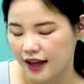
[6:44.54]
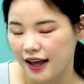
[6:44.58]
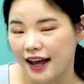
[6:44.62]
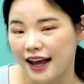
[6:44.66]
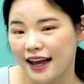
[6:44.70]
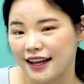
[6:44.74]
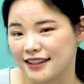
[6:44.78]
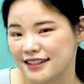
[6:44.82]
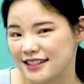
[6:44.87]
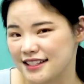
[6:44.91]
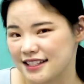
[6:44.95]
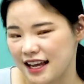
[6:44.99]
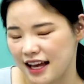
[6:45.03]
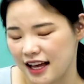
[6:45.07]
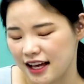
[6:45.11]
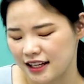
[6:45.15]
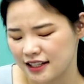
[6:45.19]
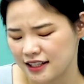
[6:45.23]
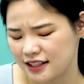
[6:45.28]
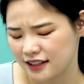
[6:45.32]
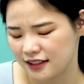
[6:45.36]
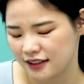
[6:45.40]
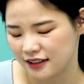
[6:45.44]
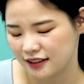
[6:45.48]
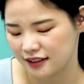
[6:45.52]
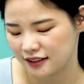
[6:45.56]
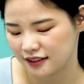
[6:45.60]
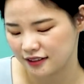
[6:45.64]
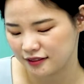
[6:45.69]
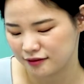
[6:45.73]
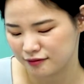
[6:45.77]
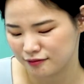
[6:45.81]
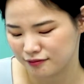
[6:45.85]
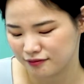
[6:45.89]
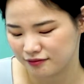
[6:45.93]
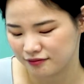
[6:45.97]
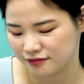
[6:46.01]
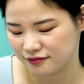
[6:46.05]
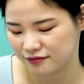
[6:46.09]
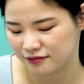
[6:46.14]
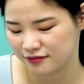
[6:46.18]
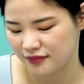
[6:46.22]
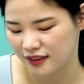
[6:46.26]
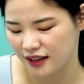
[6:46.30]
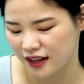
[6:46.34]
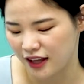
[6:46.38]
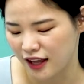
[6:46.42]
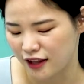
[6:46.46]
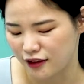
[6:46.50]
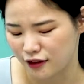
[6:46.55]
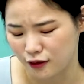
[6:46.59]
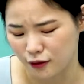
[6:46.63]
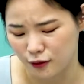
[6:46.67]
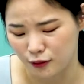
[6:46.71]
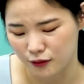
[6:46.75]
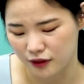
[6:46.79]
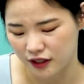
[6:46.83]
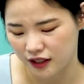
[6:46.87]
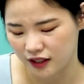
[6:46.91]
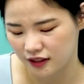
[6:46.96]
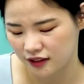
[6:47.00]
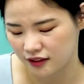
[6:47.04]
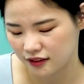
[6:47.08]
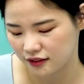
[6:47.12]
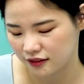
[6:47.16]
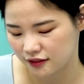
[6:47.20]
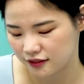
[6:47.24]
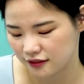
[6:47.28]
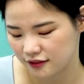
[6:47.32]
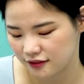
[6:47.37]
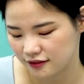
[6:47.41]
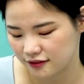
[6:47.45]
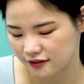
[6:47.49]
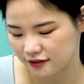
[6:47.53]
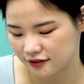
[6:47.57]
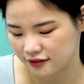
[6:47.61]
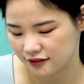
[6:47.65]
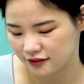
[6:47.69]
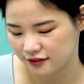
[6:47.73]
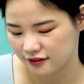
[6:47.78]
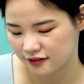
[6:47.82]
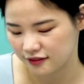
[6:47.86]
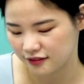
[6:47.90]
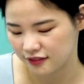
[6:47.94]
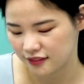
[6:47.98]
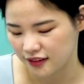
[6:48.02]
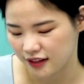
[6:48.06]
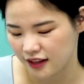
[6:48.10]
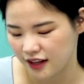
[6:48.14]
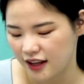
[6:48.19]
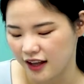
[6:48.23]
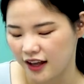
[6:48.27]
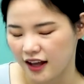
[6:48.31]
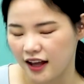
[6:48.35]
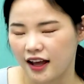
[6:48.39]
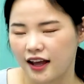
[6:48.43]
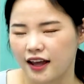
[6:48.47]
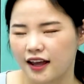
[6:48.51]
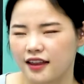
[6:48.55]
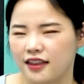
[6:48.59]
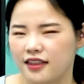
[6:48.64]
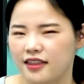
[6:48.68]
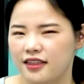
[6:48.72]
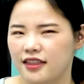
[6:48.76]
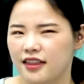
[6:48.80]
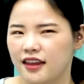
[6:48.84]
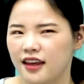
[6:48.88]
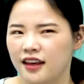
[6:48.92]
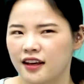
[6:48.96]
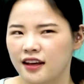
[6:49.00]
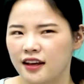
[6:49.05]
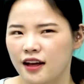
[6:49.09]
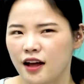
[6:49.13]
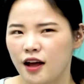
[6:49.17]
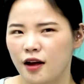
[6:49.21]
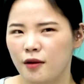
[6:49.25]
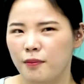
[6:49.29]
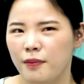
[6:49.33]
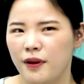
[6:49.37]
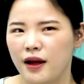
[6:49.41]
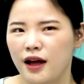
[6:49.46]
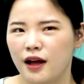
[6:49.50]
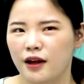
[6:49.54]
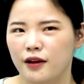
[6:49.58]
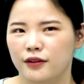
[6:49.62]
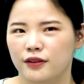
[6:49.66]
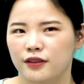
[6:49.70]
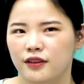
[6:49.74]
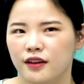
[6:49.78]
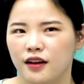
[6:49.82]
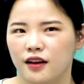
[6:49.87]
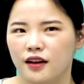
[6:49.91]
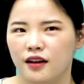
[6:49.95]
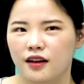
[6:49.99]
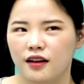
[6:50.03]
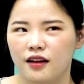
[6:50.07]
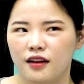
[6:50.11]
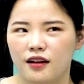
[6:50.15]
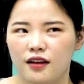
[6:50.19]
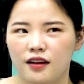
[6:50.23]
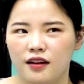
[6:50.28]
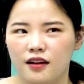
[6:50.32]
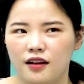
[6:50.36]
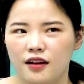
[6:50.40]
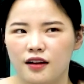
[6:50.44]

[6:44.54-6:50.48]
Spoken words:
and sad and lonely, and think about the